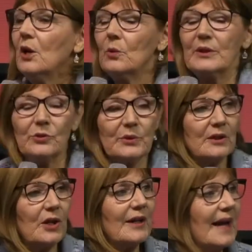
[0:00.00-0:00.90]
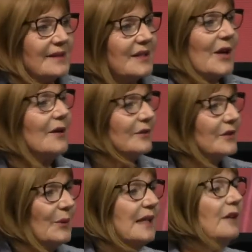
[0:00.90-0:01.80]
we do it a lot
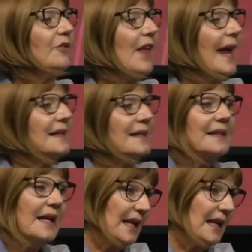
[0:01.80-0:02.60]
ourselves. We give thanks.